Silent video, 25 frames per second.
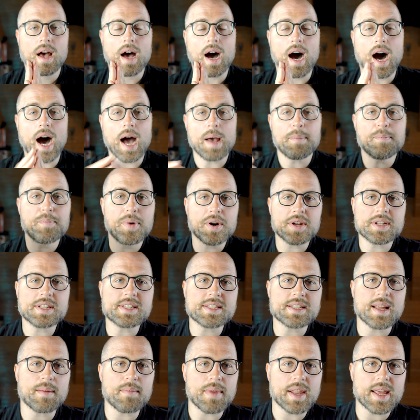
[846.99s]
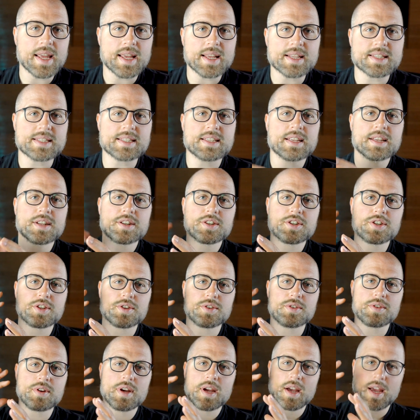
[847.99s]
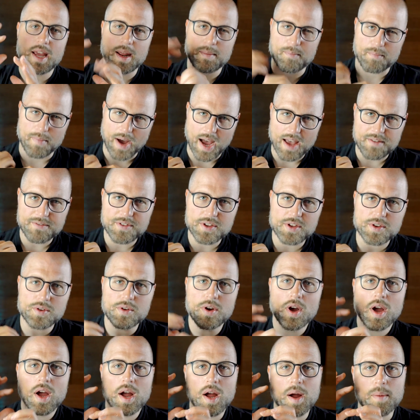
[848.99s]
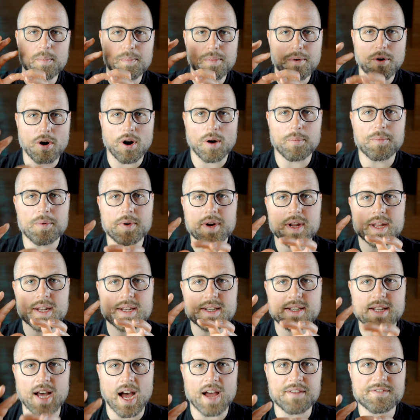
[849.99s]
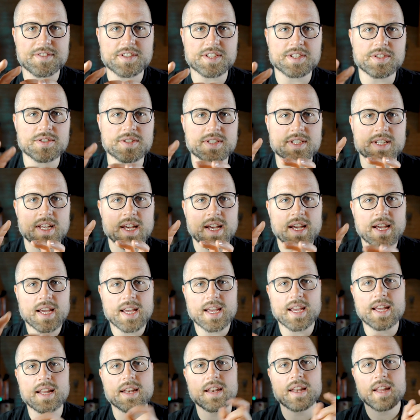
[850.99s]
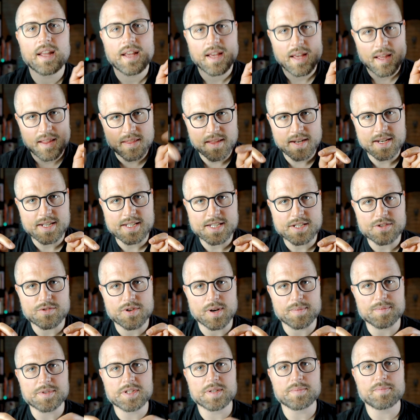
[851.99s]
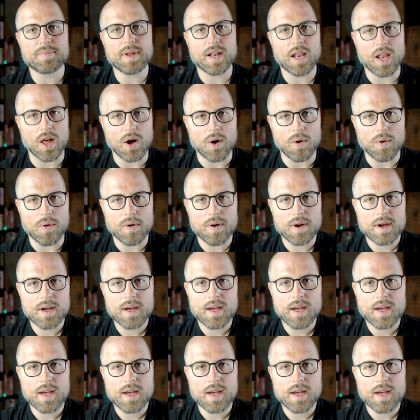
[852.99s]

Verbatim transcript: I put some links to, in my view, appropriate dive suits in the description below.